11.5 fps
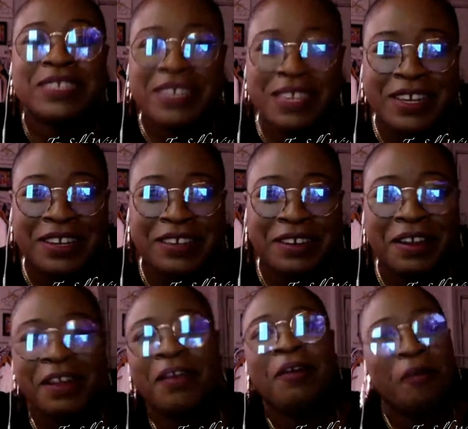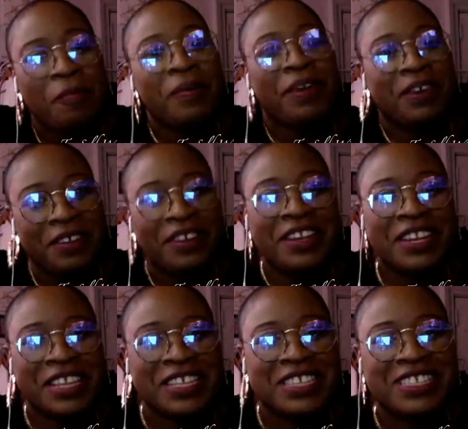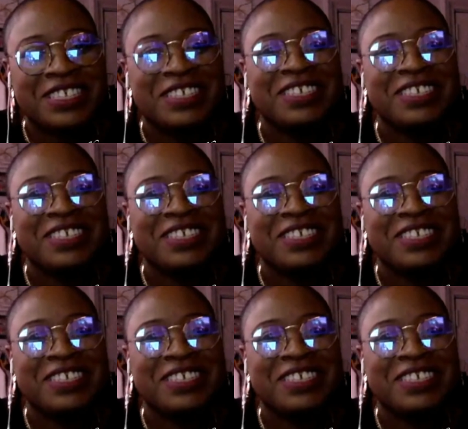seen. Like, oh my goodness.